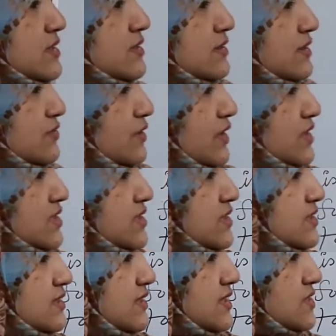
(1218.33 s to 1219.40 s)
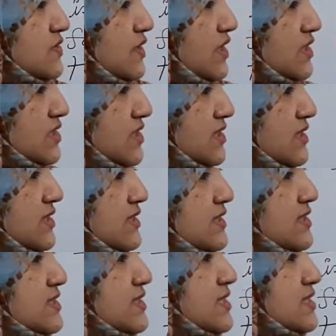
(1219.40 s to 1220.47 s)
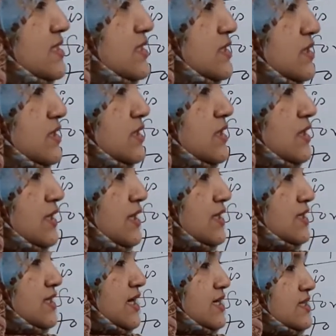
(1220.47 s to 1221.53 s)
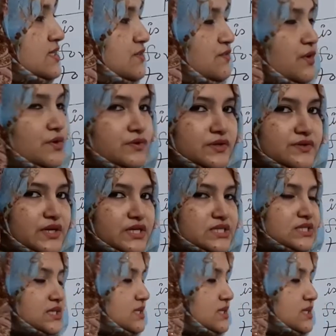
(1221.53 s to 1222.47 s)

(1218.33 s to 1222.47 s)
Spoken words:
this is indicates the forward reaction,